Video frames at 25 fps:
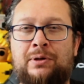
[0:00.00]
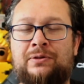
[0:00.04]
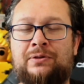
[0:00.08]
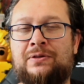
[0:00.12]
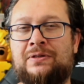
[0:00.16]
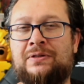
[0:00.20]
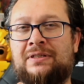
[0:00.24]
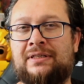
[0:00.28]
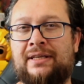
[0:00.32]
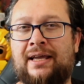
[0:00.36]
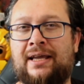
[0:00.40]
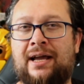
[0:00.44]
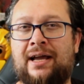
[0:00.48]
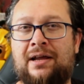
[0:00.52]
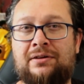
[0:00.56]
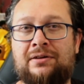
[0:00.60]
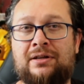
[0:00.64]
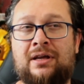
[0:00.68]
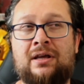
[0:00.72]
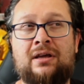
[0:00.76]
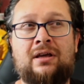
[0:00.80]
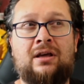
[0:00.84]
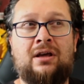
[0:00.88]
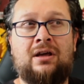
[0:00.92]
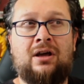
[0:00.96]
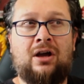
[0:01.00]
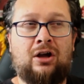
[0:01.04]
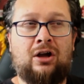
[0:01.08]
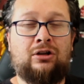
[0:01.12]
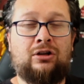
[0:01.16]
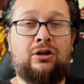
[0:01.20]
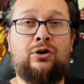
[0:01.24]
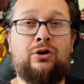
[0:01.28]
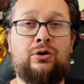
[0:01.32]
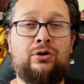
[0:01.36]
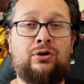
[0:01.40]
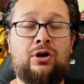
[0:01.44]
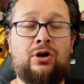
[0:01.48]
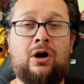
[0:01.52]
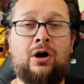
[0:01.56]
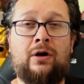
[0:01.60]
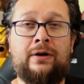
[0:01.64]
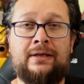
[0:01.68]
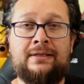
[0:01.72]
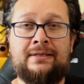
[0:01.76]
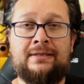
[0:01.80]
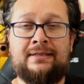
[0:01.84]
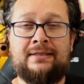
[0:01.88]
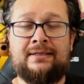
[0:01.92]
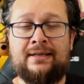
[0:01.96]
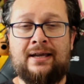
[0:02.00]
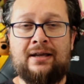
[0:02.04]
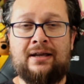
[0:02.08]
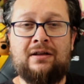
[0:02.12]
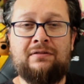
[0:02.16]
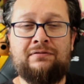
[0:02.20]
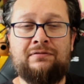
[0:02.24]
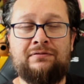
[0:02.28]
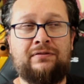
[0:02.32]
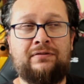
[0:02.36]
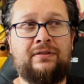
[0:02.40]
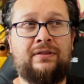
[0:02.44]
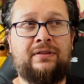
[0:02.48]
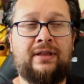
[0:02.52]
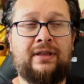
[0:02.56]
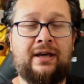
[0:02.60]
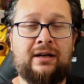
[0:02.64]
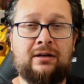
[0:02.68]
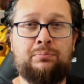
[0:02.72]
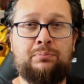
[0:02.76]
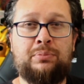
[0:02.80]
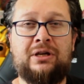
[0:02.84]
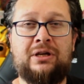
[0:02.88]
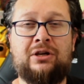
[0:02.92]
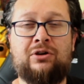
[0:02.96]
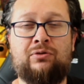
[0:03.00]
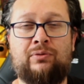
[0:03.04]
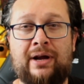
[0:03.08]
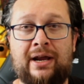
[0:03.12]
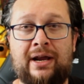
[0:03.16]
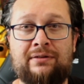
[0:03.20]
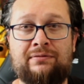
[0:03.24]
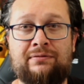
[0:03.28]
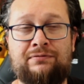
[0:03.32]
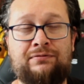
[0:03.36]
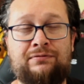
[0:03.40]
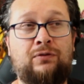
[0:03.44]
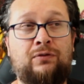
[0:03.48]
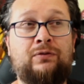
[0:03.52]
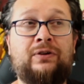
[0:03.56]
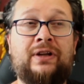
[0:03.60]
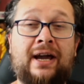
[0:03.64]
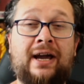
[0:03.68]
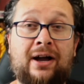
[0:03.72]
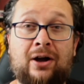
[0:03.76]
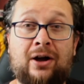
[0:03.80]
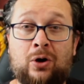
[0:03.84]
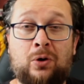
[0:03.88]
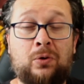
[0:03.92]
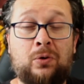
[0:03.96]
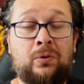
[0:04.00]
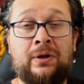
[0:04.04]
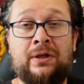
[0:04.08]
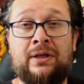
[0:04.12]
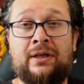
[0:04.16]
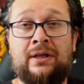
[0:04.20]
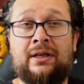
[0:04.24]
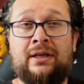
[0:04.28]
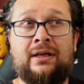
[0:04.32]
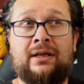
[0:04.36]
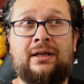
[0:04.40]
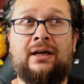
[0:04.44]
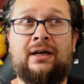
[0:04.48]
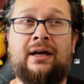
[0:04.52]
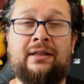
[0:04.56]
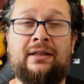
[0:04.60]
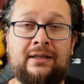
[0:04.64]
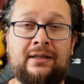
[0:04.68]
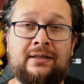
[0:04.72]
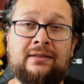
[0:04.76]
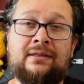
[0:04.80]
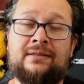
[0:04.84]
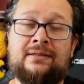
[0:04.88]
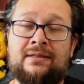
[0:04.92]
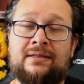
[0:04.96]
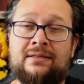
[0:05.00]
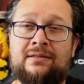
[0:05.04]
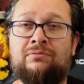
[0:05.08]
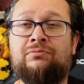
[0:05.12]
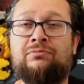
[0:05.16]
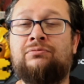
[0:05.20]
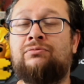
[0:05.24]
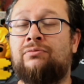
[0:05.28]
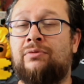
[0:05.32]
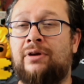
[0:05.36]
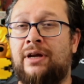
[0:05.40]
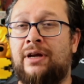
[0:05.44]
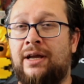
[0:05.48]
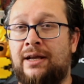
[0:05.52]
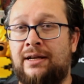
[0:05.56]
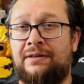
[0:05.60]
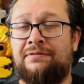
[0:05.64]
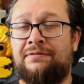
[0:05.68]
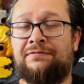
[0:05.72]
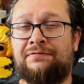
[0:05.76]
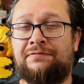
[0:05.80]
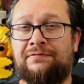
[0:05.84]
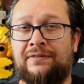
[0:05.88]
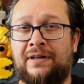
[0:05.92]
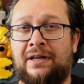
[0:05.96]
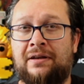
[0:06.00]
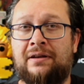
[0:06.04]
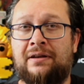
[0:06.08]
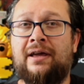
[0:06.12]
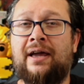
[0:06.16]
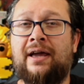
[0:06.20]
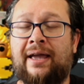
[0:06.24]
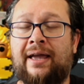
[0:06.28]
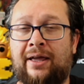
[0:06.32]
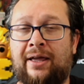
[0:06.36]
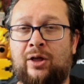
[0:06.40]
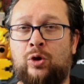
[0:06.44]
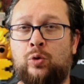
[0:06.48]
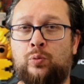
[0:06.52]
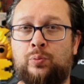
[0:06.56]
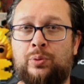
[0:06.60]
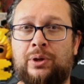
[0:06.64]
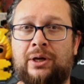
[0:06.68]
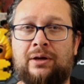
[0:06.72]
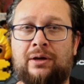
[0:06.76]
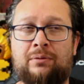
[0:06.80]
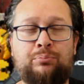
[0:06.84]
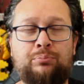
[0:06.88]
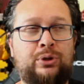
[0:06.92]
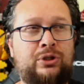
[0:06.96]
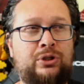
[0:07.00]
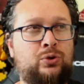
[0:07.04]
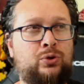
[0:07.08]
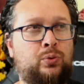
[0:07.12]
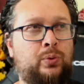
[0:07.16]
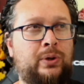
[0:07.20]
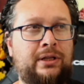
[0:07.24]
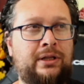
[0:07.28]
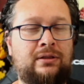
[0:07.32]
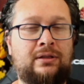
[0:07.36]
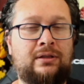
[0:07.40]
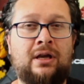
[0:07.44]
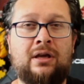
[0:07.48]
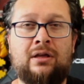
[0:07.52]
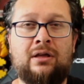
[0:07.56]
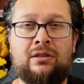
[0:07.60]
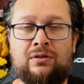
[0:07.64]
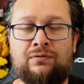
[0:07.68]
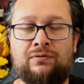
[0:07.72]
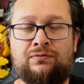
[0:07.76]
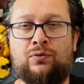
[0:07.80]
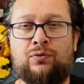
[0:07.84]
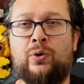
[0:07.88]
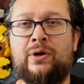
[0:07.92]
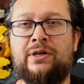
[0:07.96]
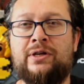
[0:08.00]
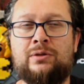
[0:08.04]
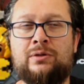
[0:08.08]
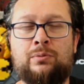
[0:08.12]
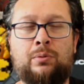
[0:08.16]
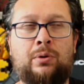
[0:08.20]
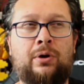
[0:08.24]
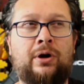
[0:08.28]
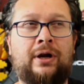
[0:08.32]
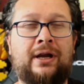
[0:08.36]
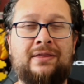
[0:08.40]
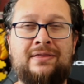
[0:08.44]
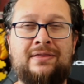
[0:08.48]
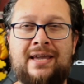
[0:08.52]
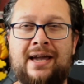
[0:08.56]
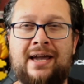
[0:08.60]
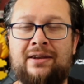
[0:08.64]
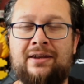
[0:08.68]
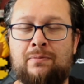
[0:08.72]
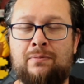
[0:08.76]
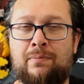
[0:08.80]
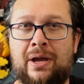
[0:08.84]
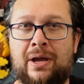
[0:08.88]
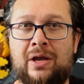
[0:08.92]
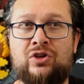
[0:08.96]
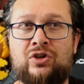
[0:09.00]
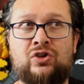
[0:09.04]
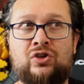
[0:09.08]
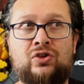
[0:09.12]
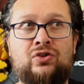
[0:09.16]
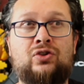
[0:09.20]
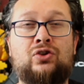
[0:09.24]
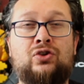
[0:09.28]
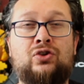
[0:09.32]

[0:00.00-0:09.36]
to stand alone on itself, that'd be great. For now, I think this is a really fun helping between the voice work and the animation, the